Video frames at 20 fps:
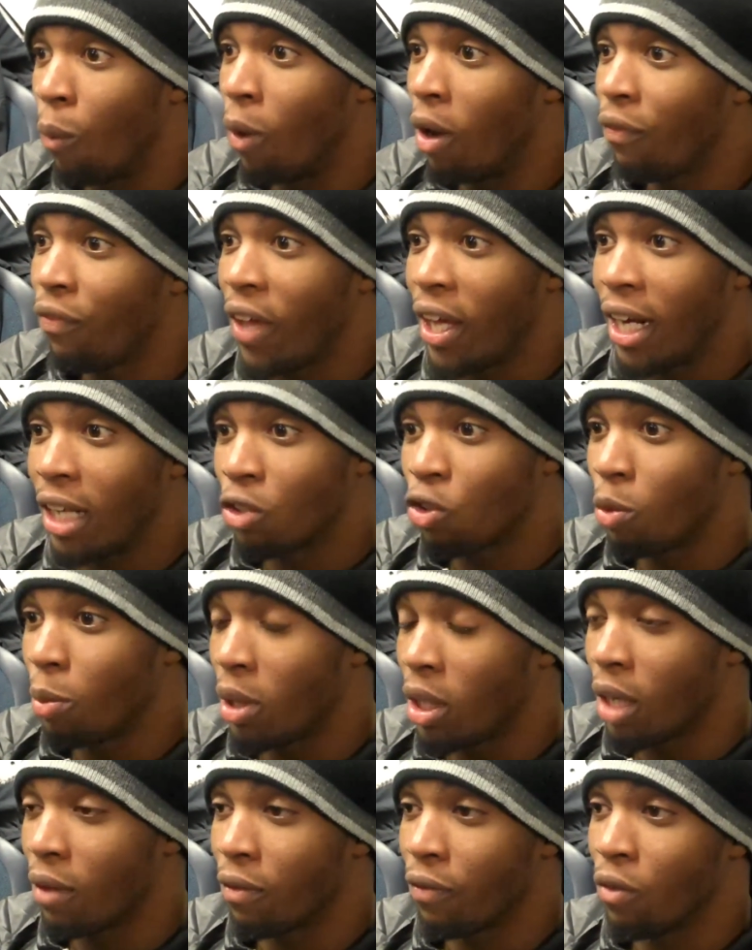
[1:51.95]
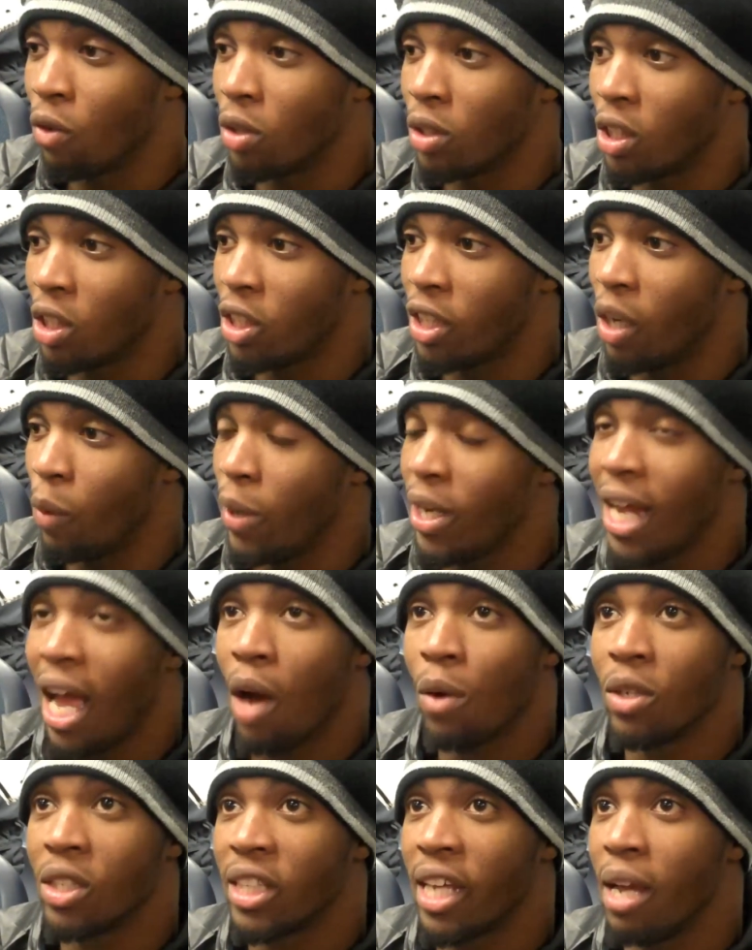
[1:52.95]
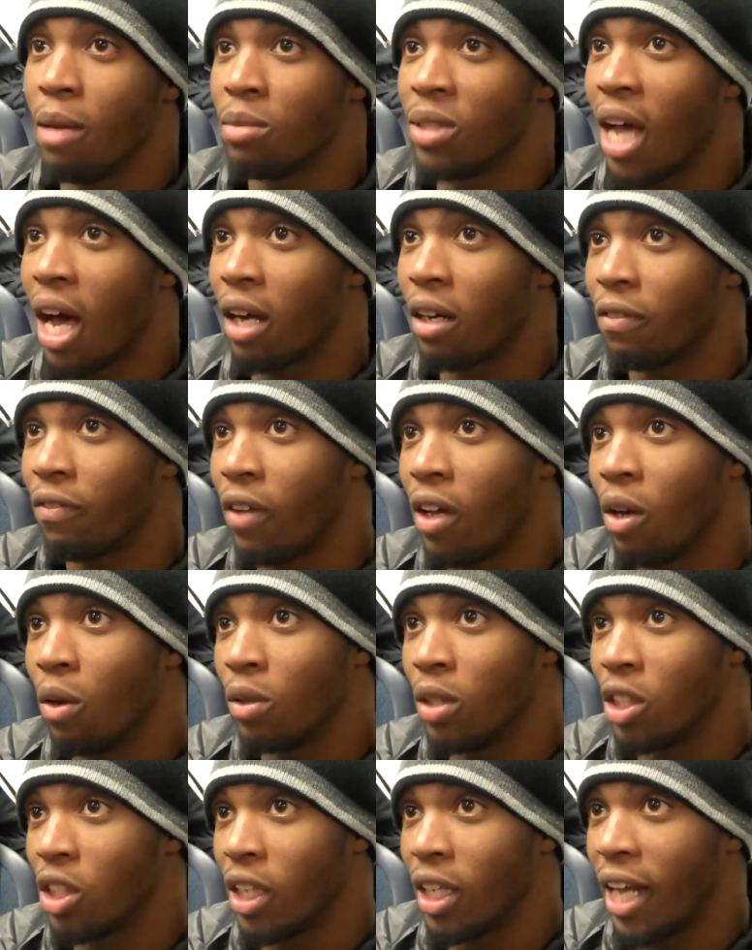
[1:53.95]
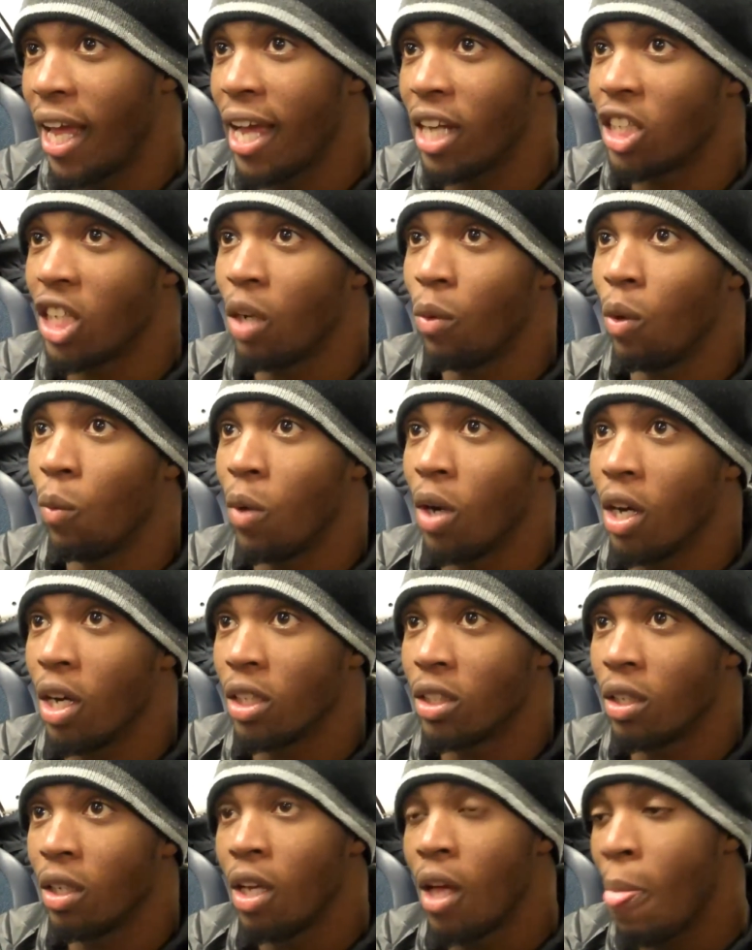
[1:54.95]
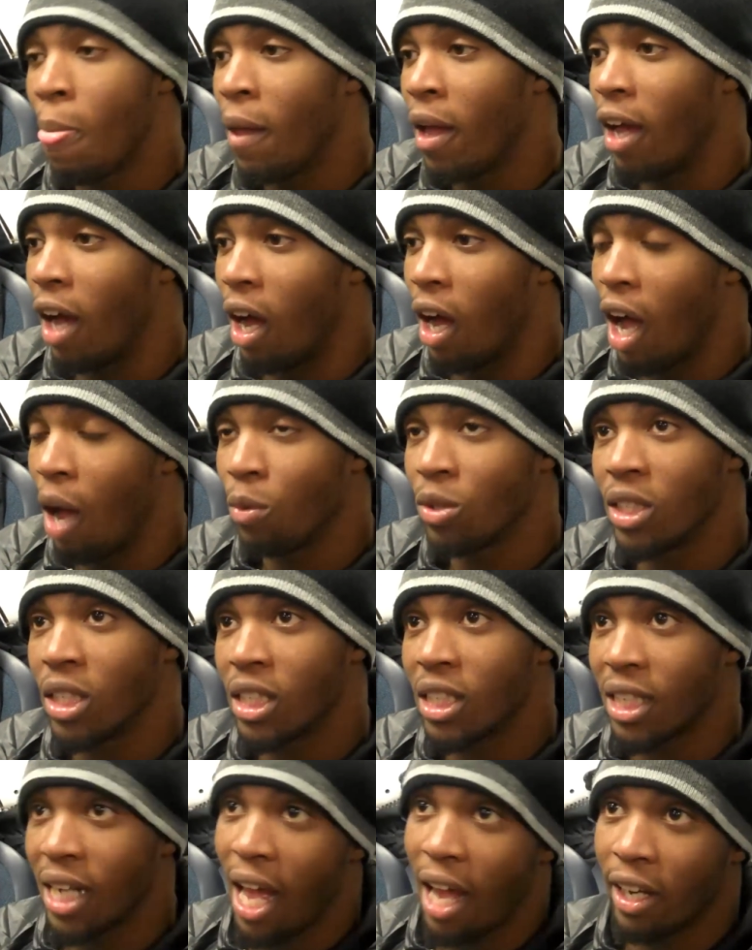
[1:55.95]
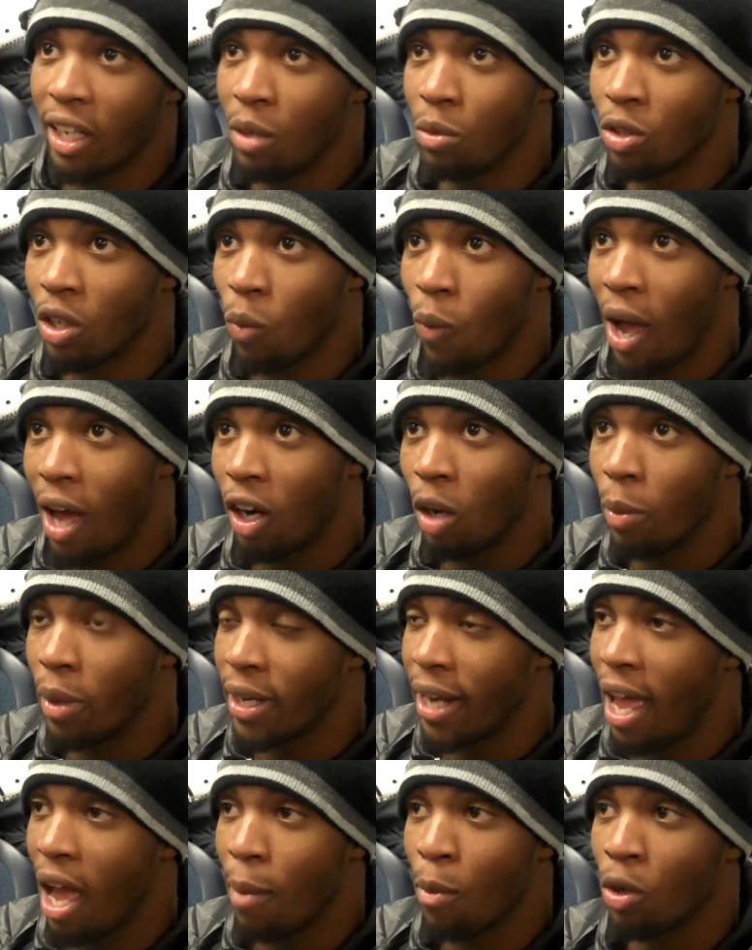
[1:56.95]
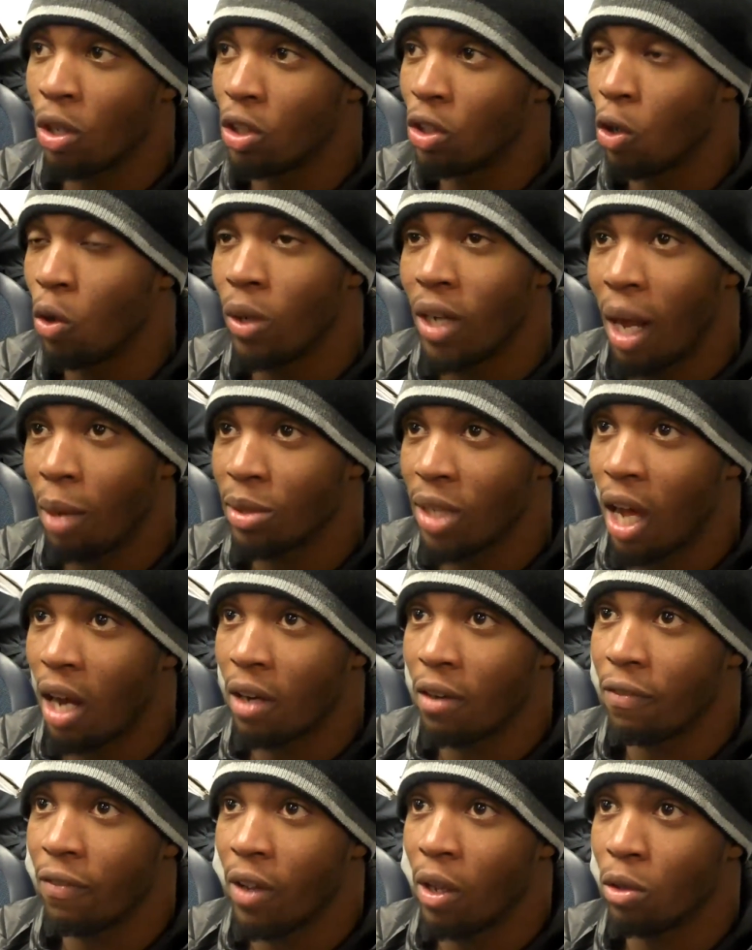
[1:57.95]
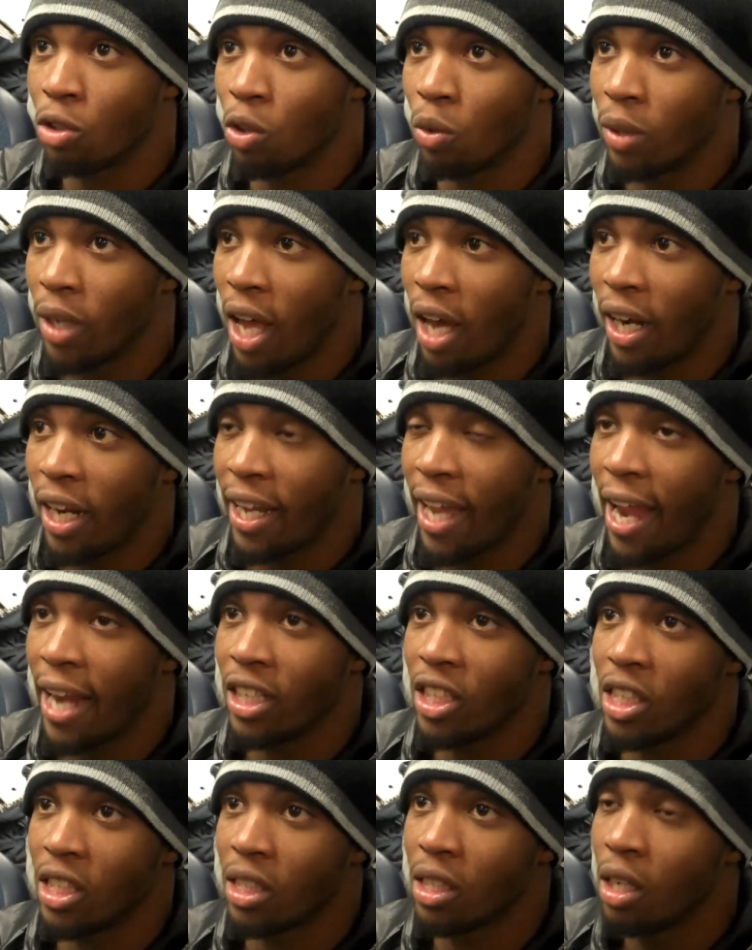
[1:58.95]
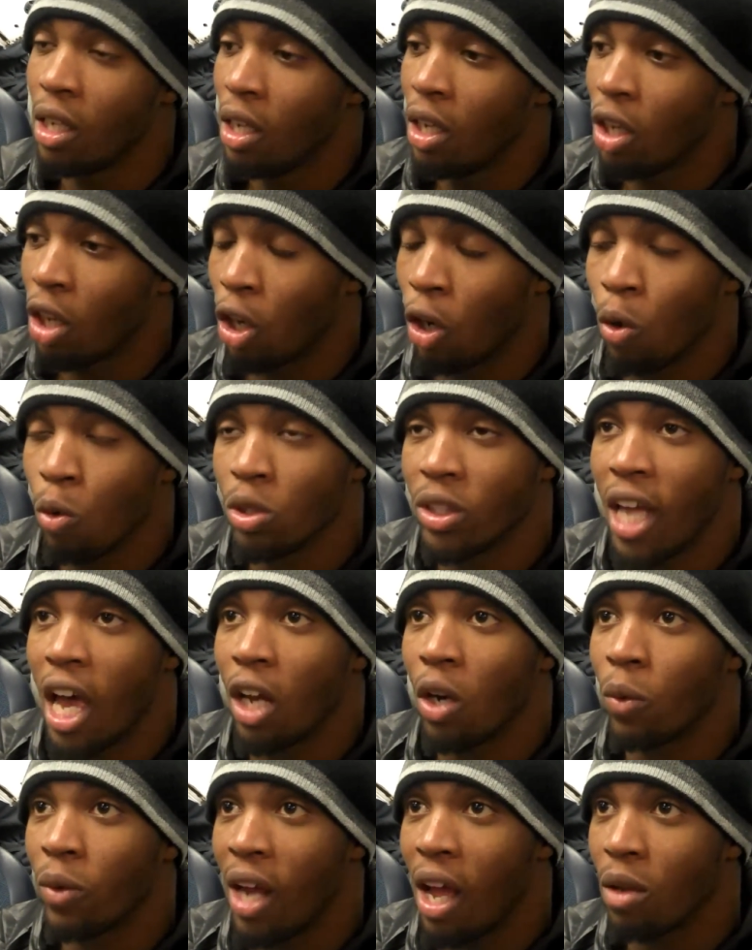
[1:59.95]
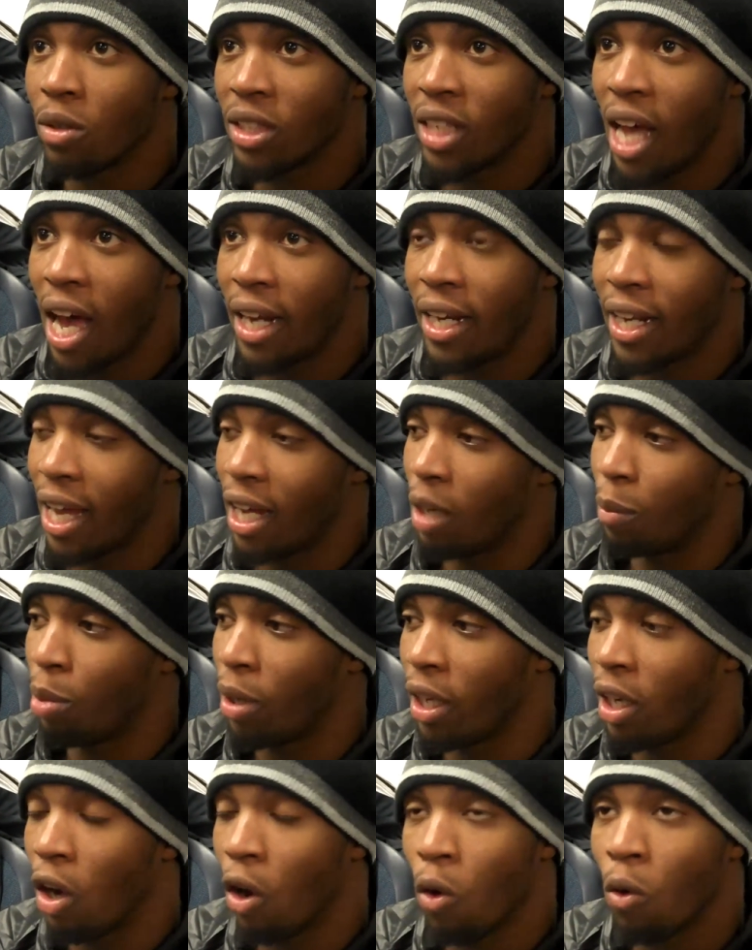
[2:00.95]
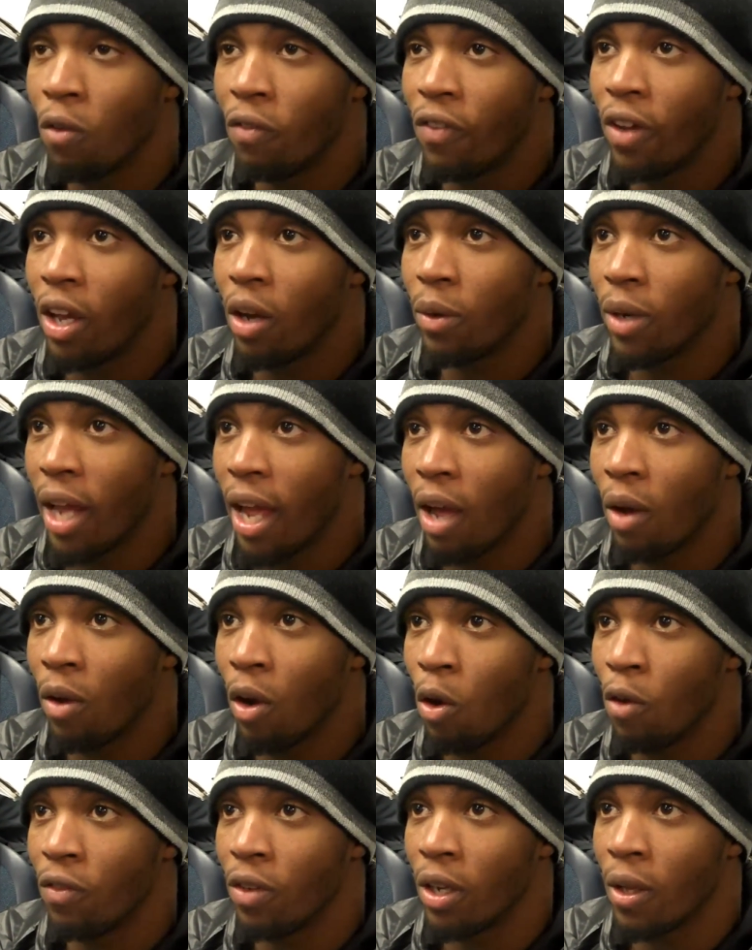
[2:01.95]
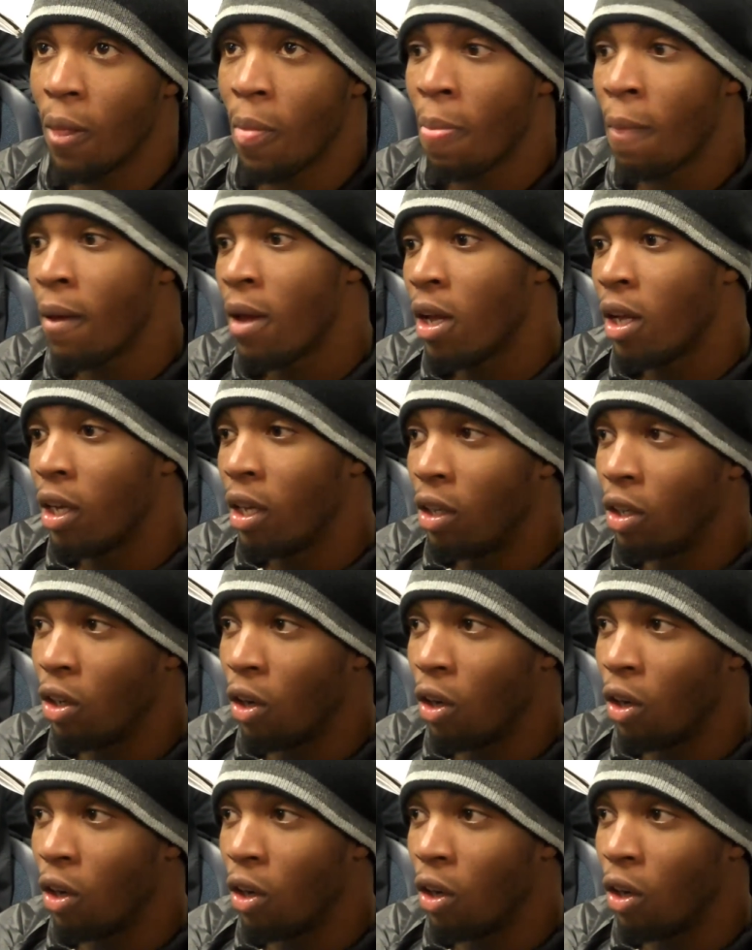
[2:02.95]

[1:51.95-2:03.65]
One thing that's going to be different for this year, we're not on the same side of the field this year. Last year we was. I was in the slot and he was in the wide open. Now I'm on the totally outside of the field, so now they can't just close down on the outside. They got to play the whole field now. And hopefully, you